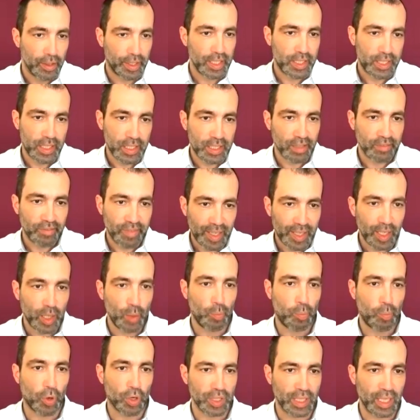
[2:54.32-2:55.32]
This is a very
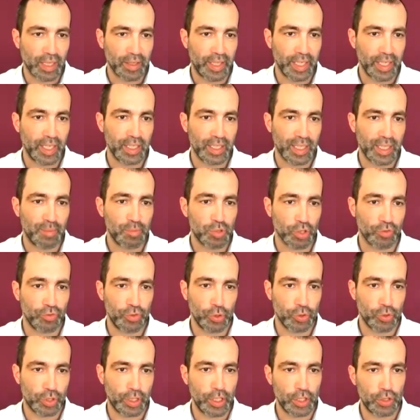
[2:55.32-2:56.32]
important thing in terms of
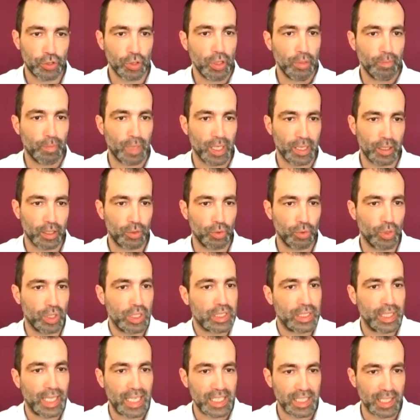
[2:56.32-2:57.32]
nutrition, but the
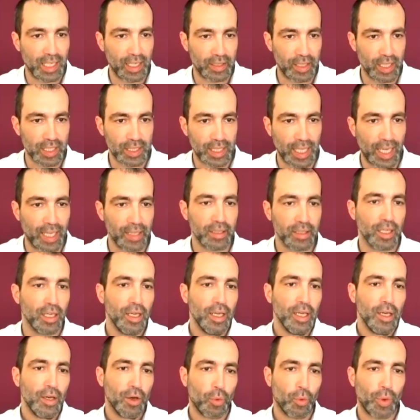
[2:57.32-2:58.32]
tourist doesn't
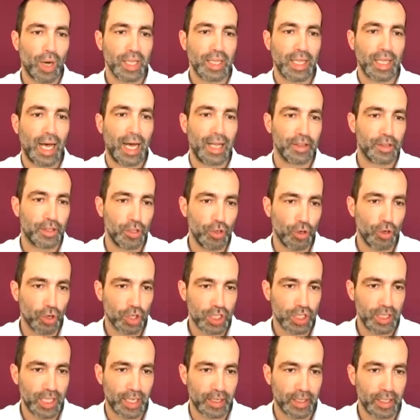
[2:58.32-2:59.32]
understand what
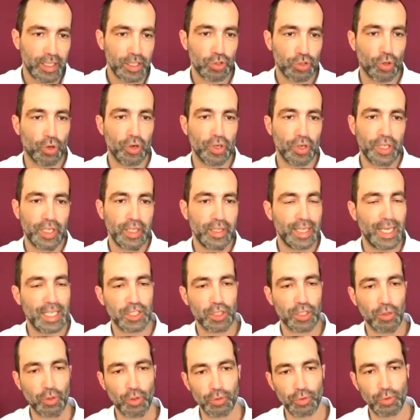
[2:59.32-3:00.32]
antioxidant is, or he
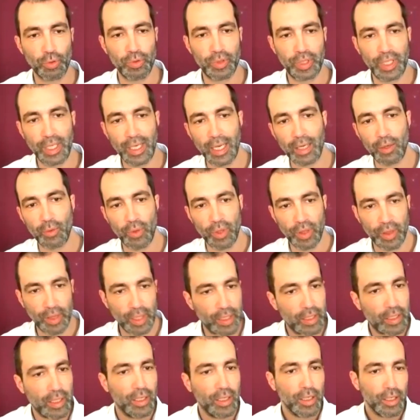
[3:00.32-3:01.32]
doesn't want to deal with
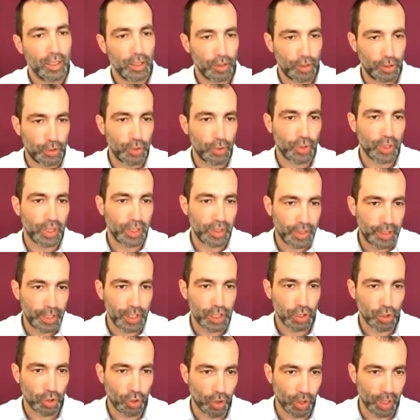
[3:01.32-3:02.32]
it during
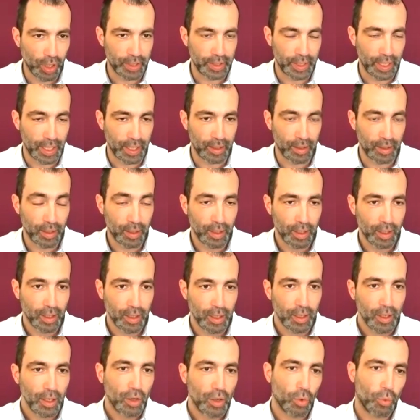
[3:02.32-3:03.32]
his holiday.
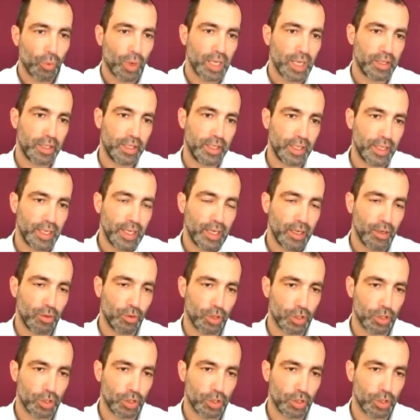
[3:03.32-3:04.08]
What he really